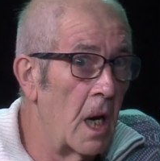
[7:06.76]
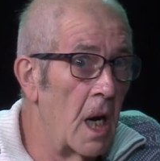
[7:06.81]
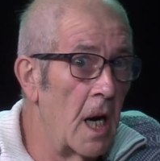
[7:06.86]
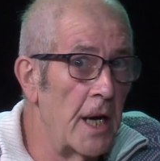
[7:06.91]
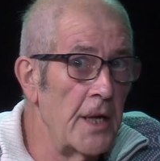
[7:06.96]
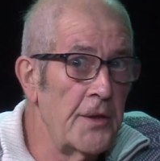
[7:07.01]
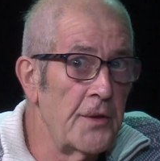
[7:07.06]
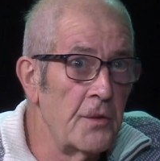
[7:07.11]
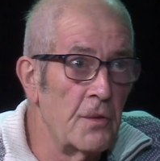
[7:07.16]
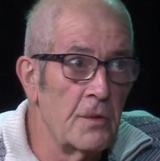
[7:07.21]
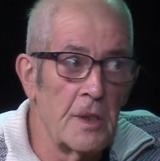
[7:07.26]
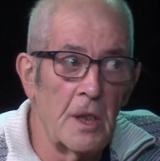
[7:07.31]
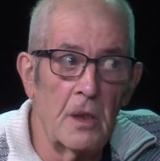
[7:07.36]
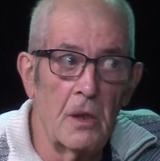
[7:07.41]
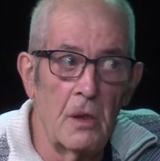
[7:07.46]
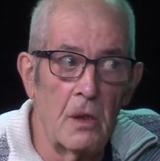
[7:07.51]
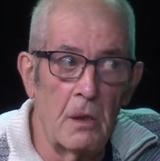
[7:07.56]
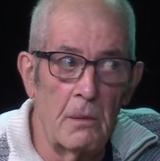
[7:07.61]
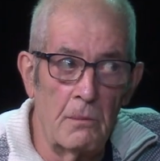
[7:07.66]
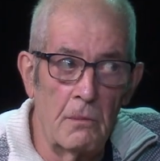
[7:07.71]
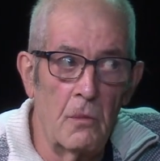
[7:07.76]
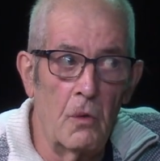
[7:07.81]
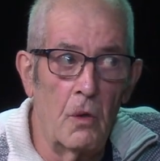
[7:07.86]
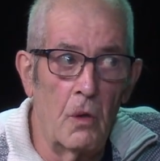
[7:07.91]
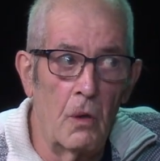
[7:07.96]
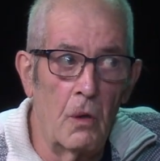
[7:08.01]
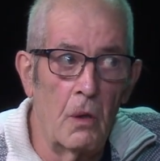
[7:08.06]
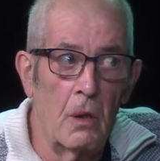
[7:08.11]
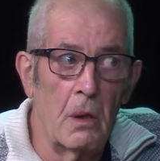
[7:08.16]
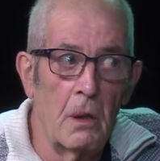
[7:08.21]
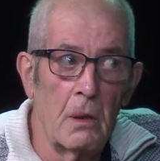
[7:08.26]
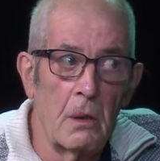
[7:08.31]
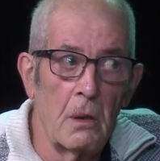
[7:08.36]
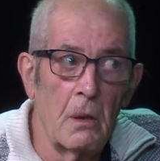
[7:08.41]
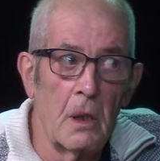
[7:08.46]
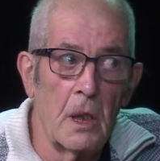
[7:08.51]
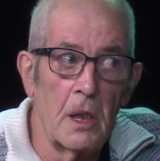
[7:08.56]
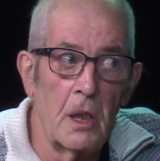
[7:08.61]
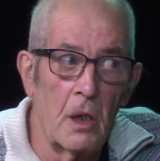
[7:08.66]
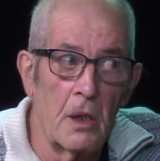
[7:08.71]
I thought a lot more,
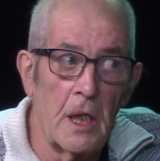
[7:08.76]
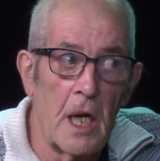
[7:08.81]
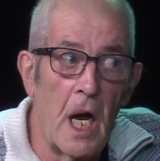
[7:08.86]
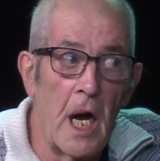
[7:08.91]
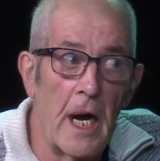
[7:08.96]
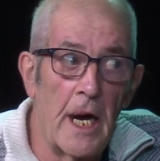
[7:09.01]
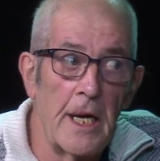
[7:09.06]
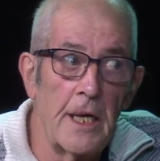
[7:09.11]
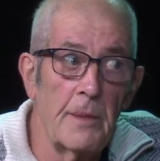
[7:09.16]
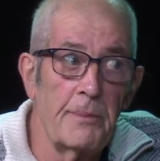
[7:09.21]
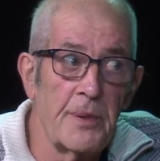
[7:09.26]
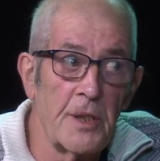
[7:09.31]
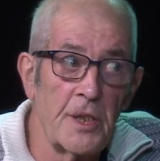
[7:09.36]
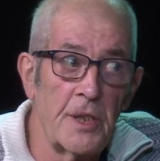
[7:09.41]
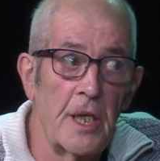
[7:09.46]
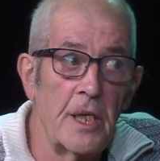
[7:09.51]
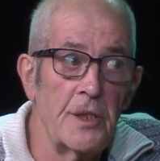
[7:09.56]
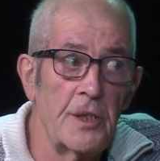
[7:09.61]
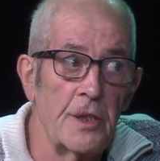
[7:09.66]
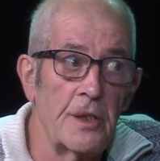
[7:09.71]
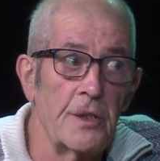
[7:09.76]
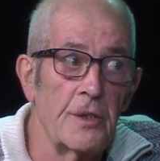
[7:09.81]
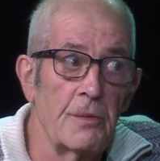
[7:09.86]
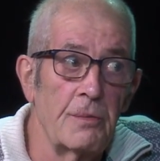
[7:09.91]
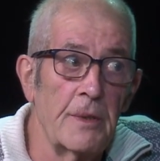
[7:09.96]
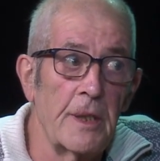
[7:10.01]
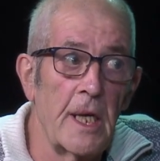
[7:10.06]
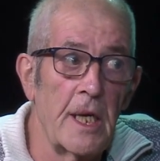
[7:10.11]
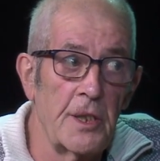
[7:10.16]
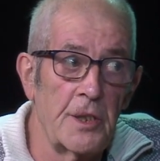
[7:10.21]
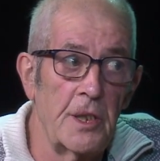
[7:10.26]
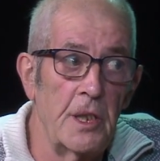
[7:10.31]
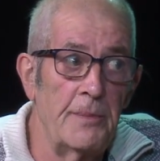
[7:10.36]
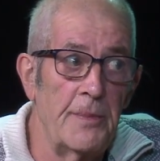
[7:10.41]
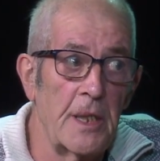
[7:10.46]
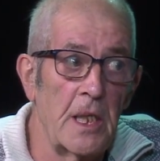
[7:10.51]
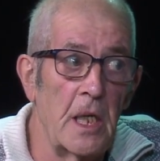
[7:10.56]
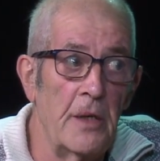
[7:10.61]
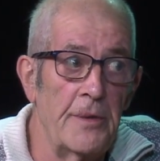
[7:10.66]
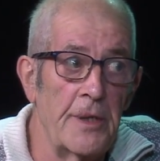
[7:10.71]
a lot higher percentage would actually
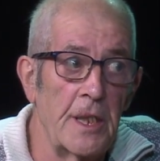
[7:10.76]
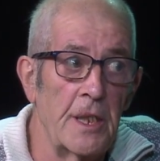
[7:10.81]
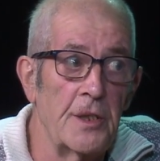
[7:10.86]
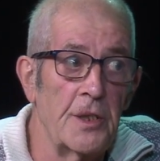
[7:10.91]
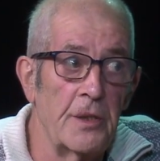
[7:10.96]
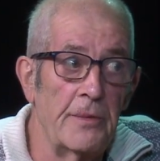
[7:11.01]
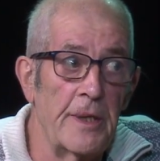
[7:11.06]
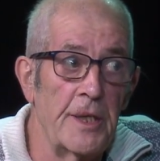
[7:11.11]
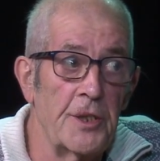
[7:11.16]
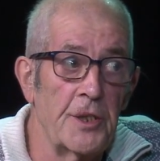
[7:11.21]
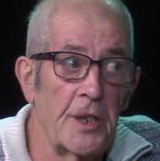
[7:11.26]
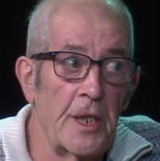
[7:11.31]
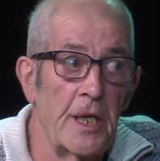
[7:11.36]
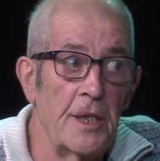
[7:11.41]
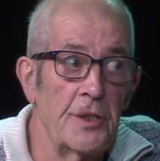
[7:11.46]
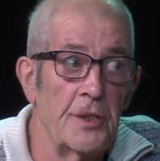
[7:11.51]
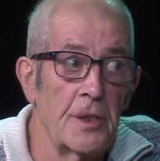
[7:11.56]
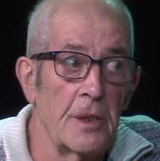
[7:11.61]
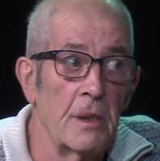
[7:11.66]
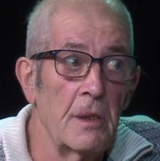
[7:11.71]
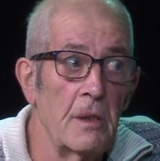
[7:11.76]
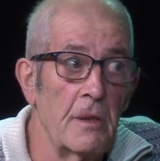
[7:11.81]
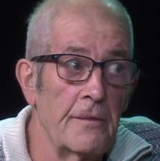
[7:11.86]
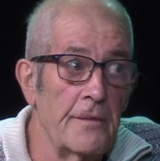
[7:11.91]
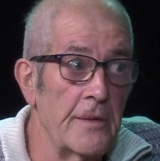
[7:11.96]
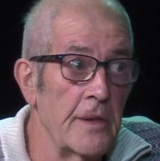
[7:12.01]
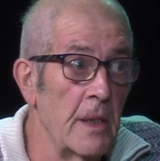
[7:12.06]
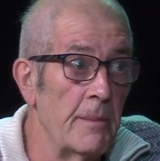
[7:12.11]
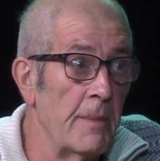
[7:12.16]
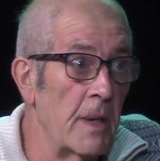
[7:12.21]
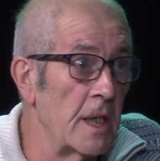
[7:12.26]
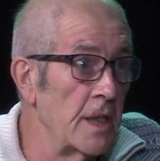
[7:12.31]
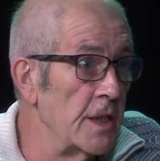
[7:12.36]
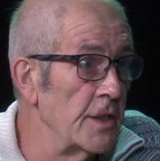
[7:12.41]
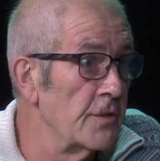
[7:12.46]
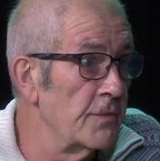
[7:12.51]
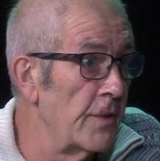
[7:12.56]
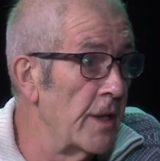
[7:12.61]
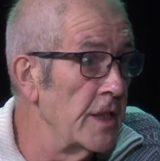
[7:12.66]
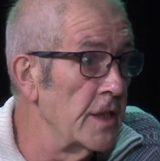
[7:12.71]
be going into education from the
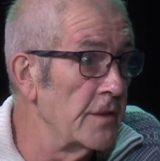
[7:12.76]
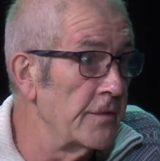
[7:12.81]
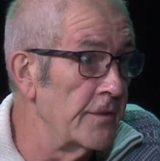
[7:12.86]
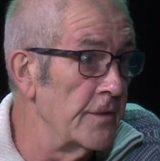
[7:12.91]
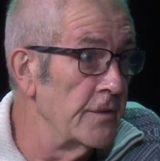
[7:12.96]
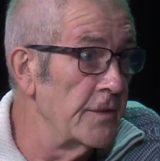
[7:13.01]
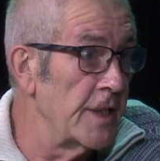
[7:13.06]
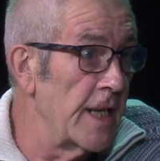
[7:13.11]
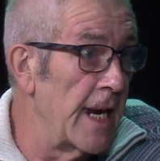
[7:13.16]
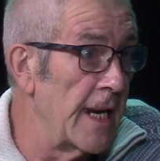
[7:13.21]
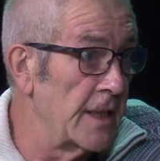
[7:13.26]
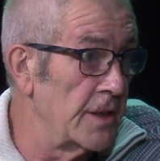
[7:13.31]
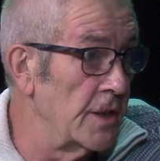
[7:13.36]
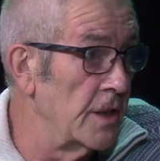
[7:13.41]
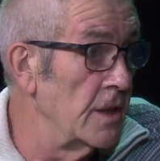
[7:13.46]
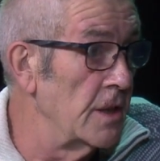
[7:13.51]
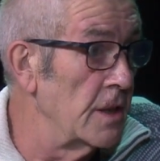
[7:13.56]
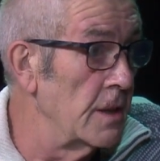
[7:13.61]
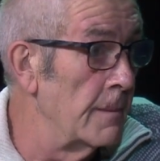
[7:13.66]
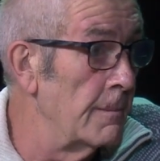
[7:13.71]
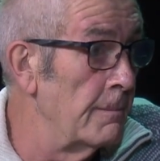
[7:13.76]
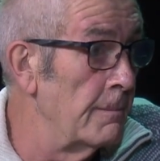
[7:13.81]
monies raised through taxes.